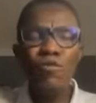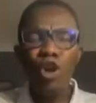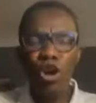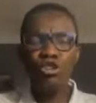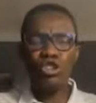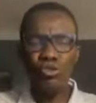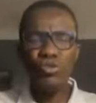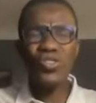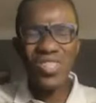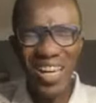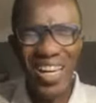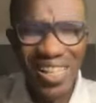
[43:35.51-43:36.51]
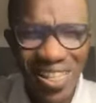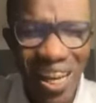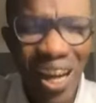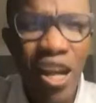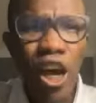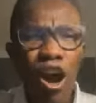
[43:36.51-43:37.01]
Osun State,
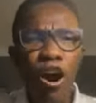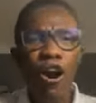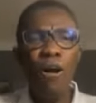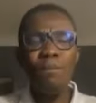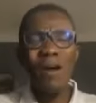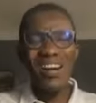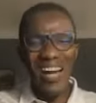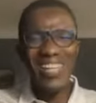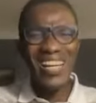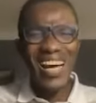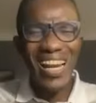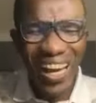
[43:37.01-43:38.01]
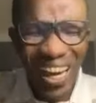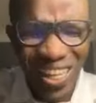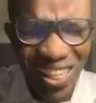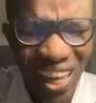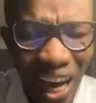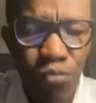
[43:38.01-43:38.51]
oh, Baranda
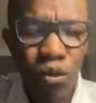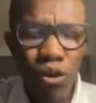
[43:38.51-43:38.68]
Lakasha.